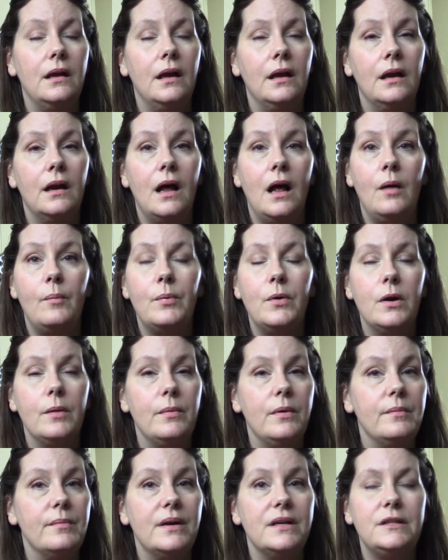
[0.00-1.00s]
and I'll put
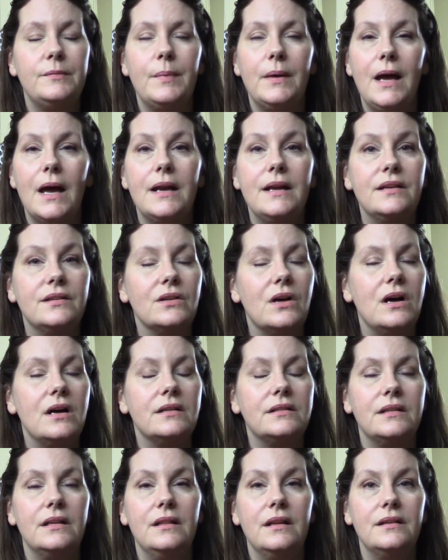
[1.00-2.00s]
them in my spaghetti
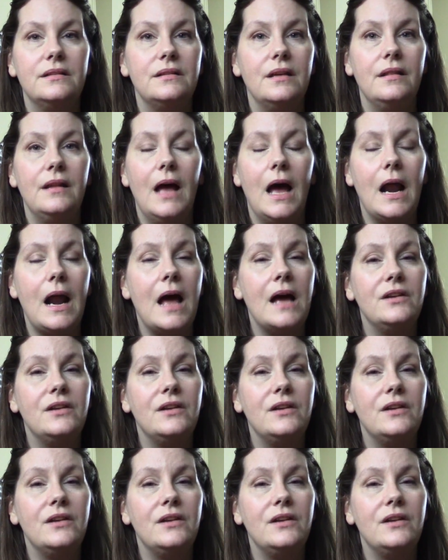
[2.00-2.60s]
sauce and this and that.